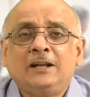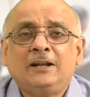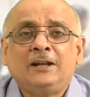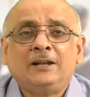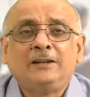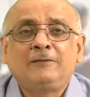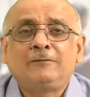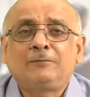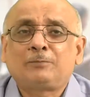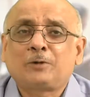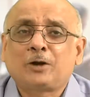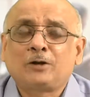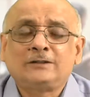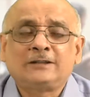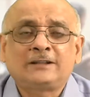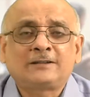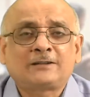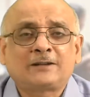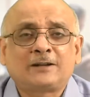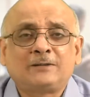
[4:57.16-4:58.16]
If
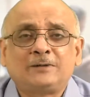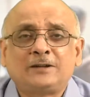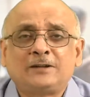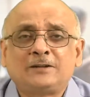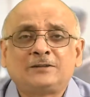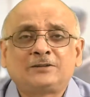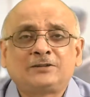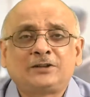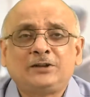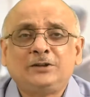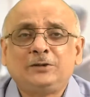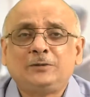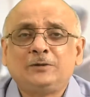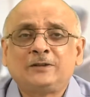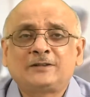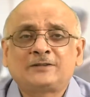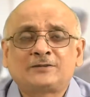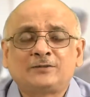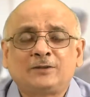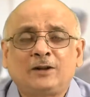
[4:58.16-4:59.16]
project schedule
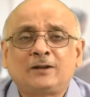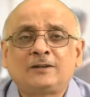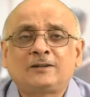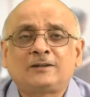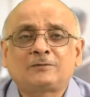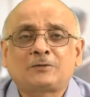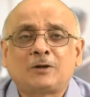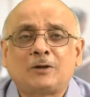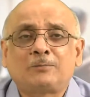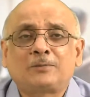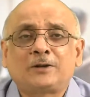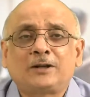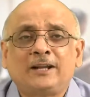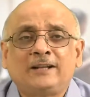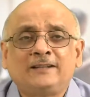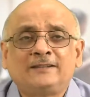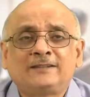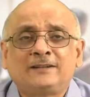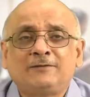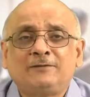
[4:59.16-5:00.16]
is not
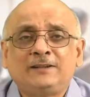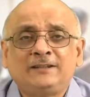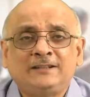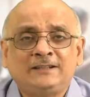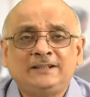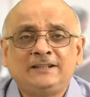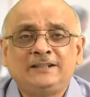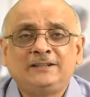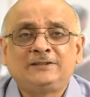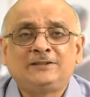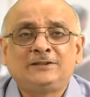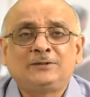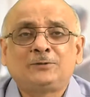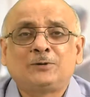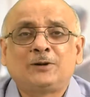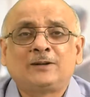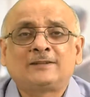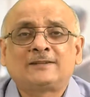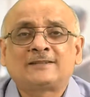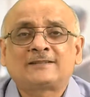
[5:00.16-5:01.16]
comprehensive and easy to
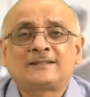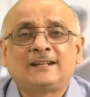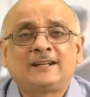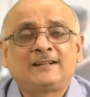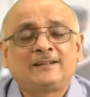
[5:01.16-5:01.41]
understand,